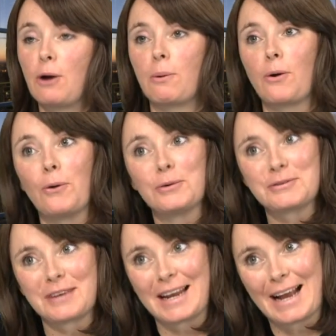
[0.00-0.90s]
we're
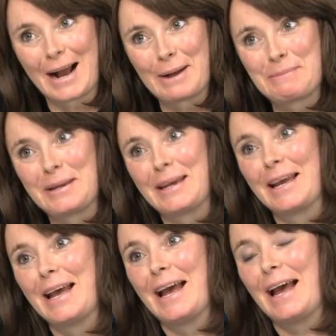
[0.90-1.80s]
always very
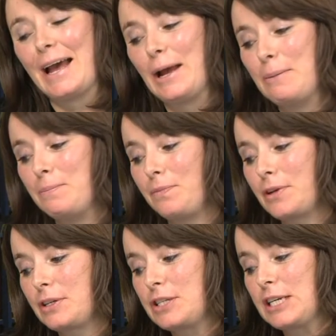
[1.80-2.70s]
happy
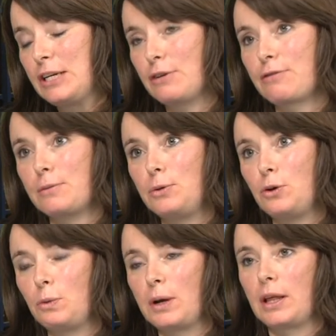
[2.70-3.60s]
to hear from
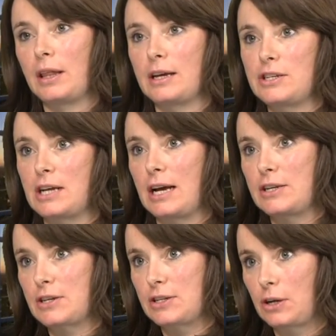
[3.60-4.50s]
you, whether that's to
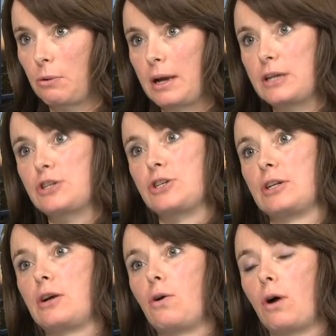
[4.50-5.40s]
ask us a
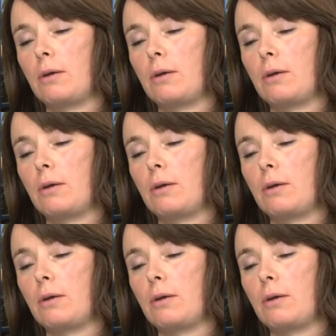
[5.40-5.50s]
question,